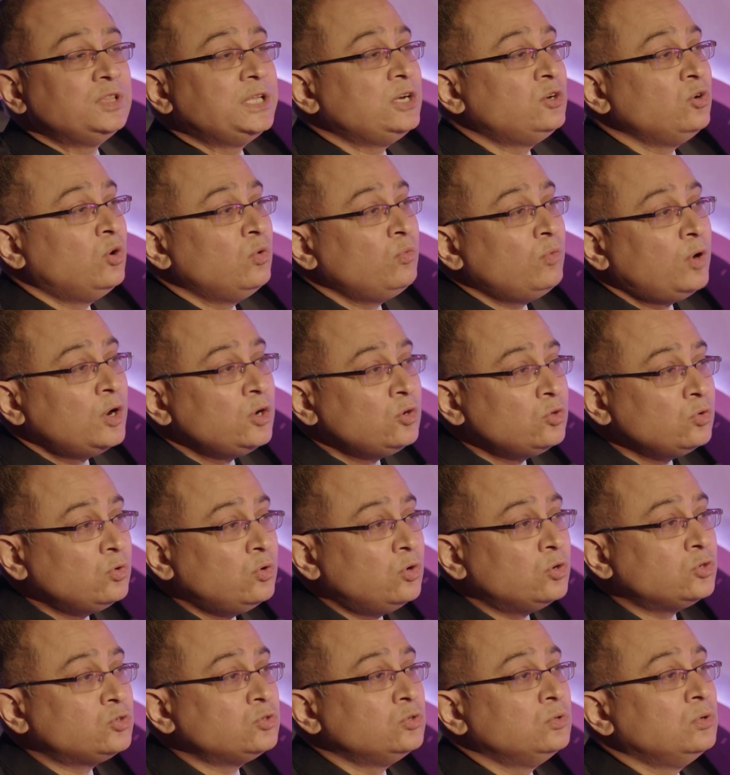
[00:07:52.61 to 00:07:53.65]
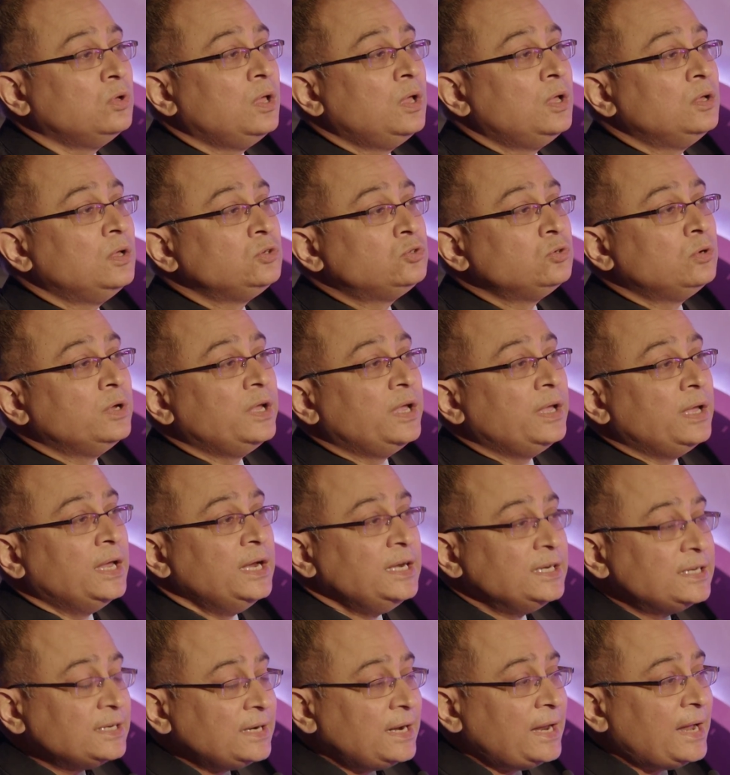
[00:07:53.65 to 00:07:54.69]
They don't want to go to
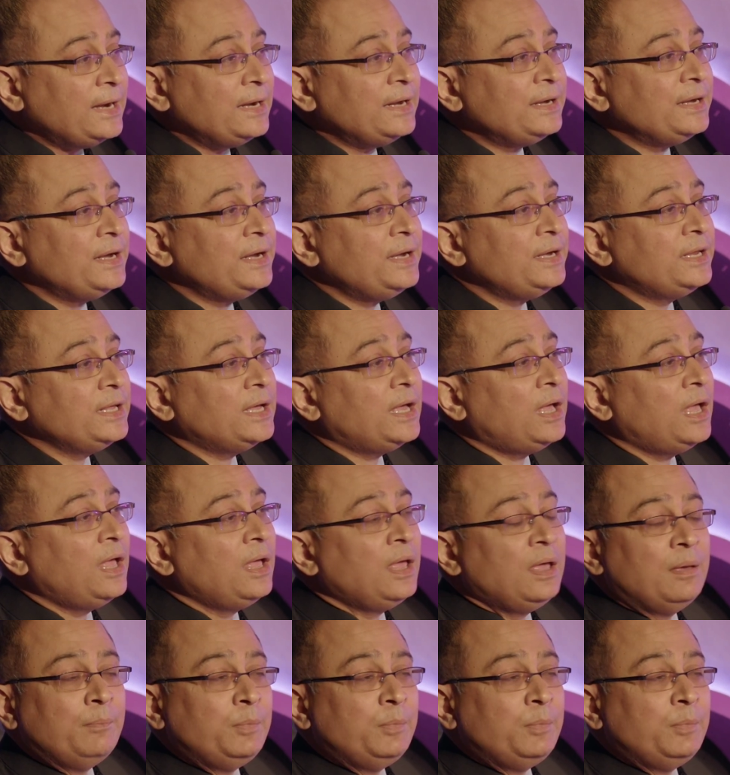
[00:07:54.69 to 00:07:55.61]
hinterland in India.